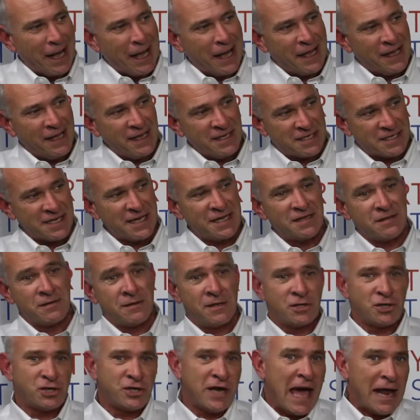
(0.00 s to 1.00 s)
He sent
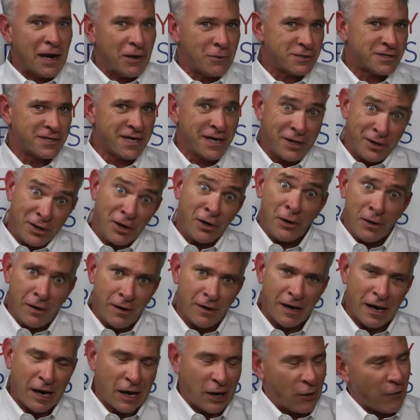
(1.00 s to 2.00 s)
the shadow senator,
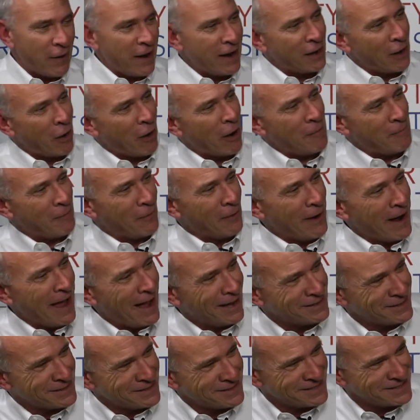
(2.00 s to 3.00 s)
Greg Harper,
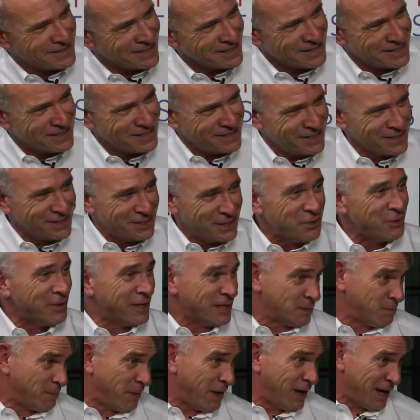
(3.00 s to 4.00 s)
out to do
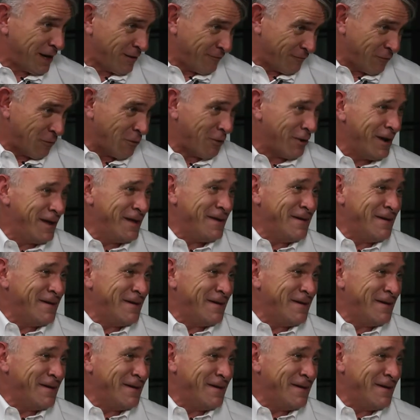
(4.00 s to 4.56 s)
his bidding for him.